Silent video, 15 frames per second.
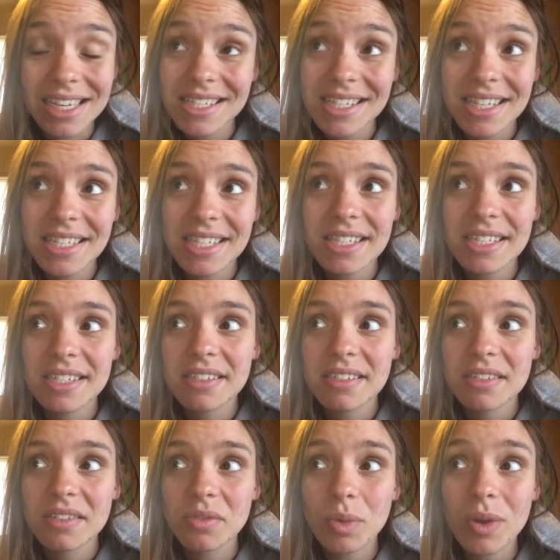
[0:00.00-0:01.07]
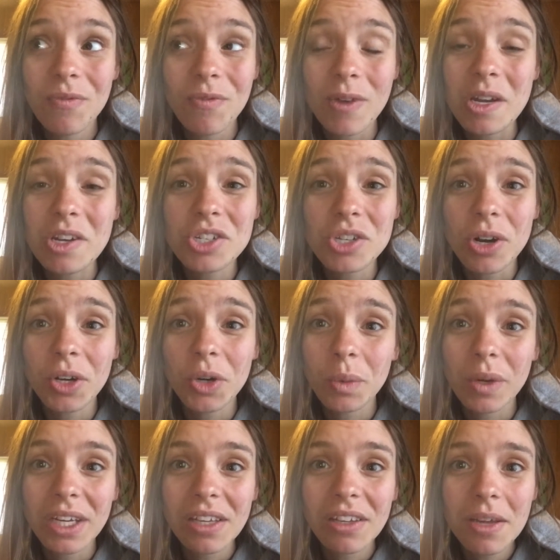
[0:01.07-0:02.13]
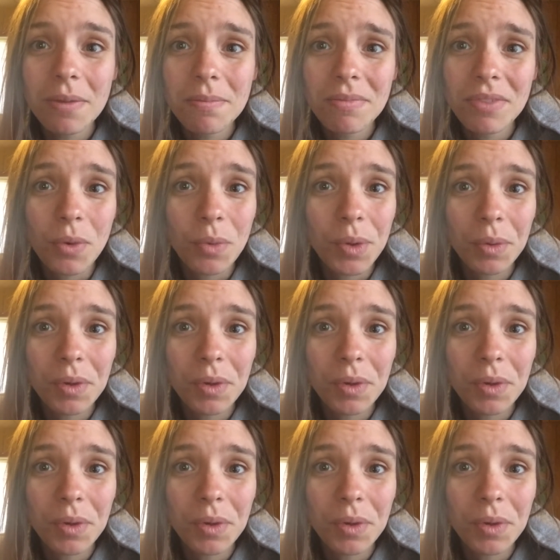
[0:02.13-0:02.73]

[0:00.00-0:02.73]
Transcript: because we finished our curriculum that we